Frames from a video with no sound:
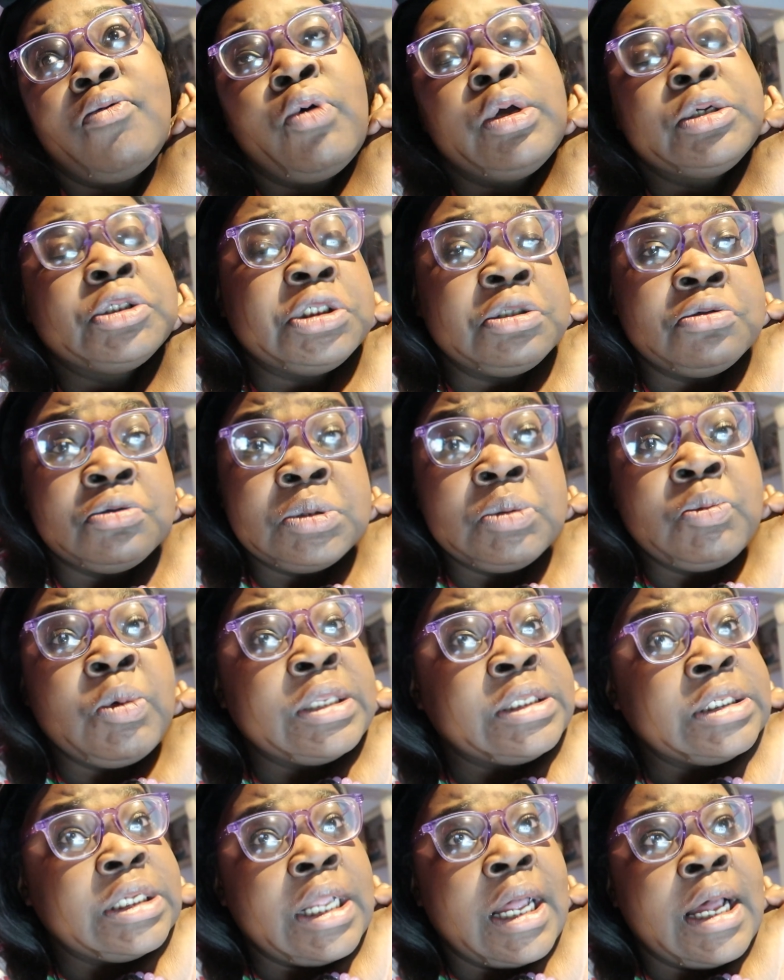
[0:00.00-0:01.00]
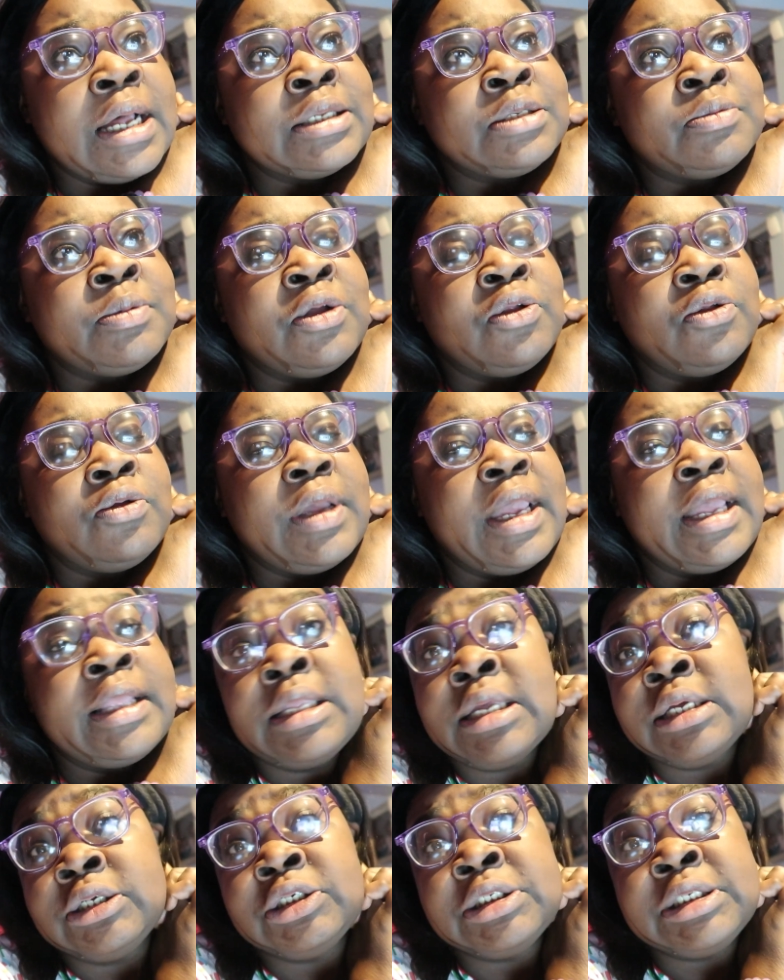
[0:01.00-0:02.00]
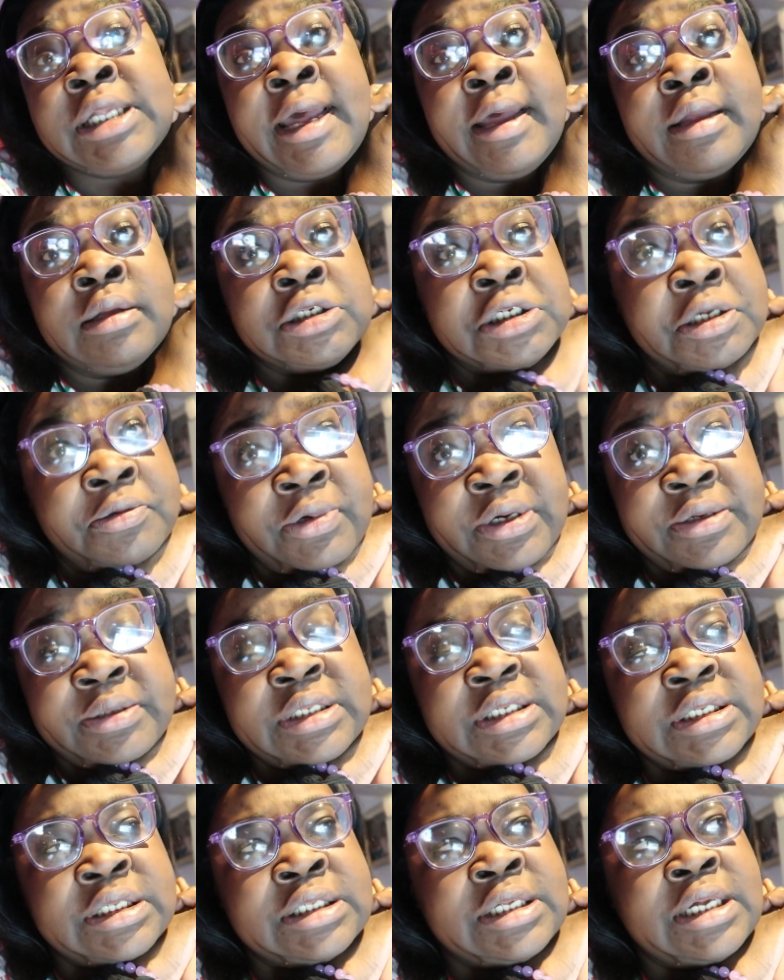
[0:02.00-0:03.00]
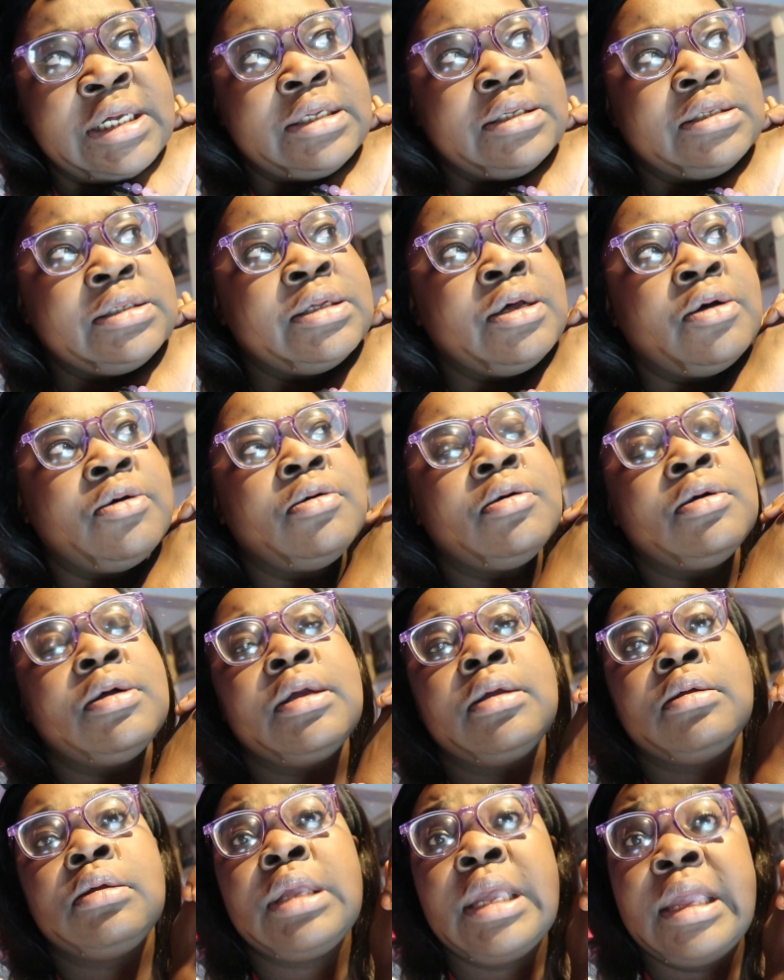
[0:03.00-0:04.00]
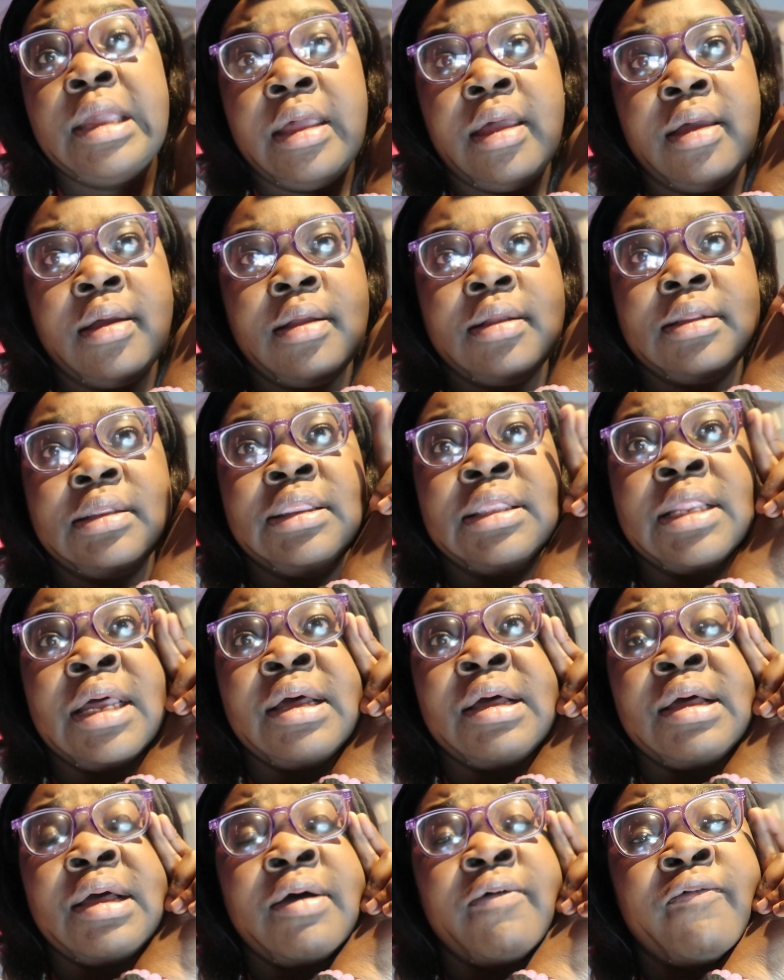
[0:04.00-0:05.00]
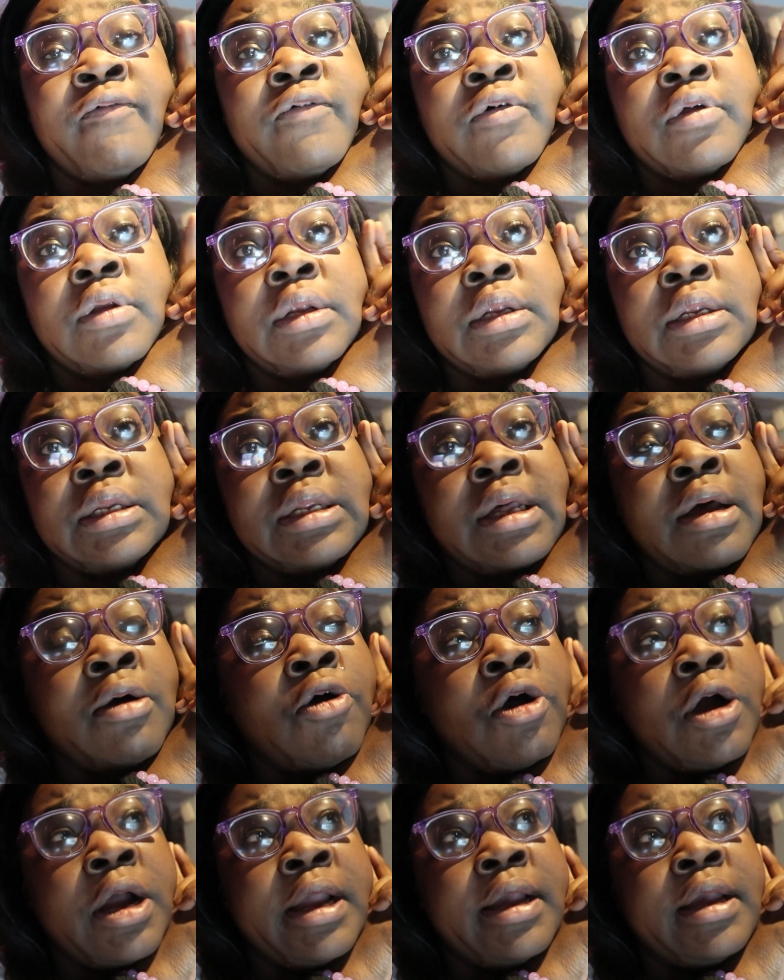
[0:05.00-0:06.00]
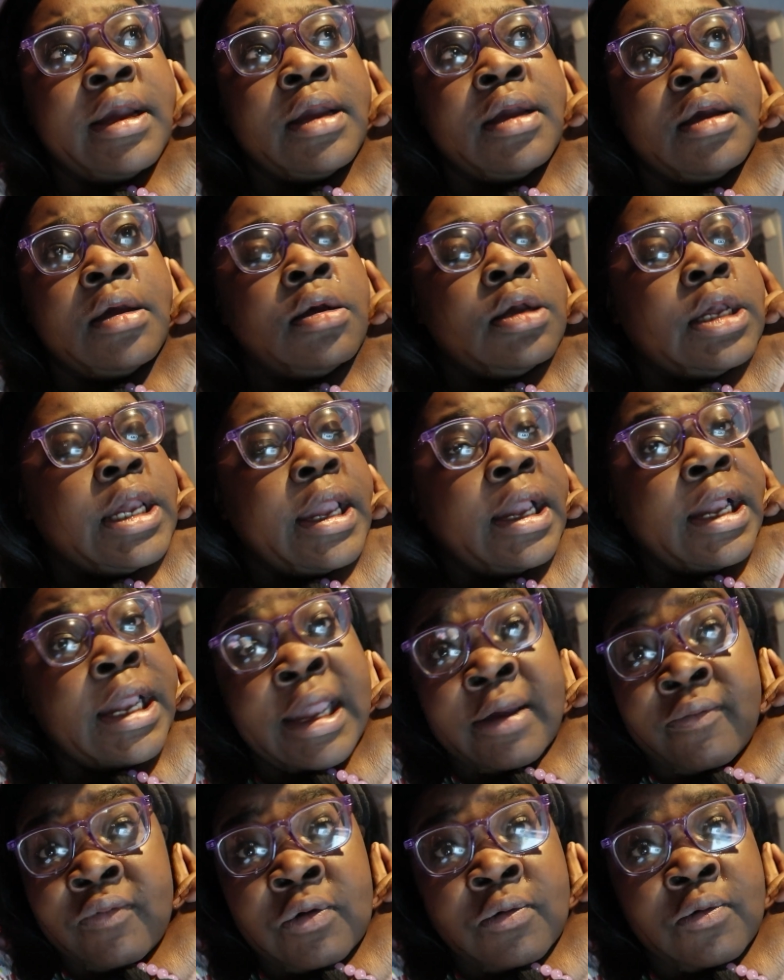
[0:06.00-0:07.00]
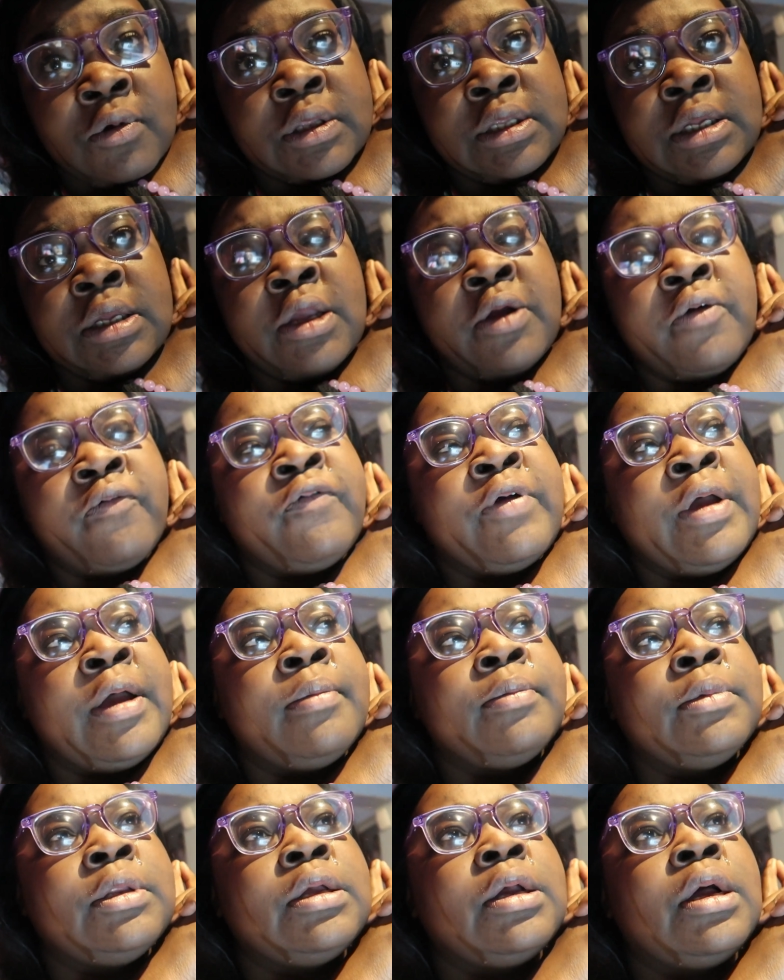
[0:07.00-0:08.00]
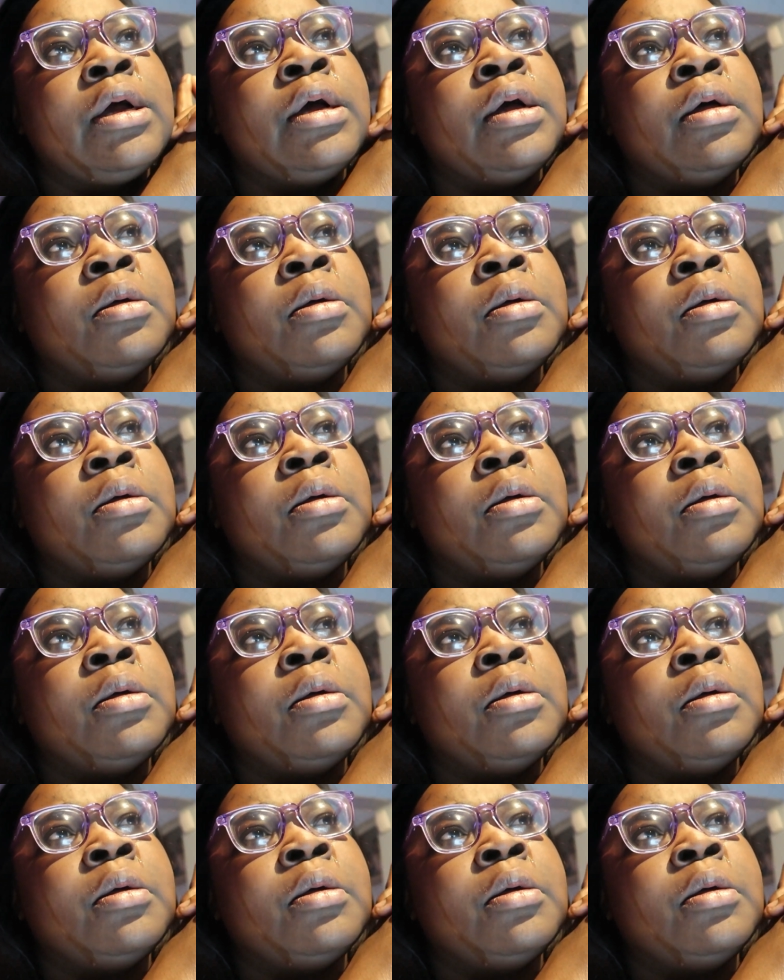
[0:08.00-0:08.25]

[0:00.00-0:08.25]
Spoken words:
When she went to the hospital, and then she died January 16th. So, yeah, love on everyone in your family.